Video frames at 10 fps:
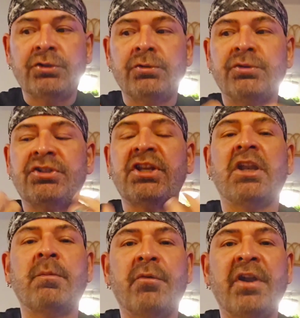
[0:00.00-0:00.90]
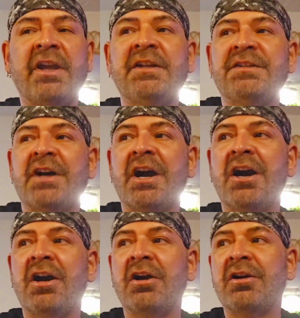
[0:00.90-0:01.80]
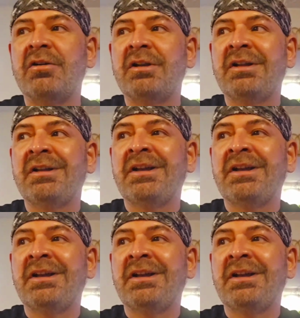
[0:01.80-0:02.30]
to celebrate our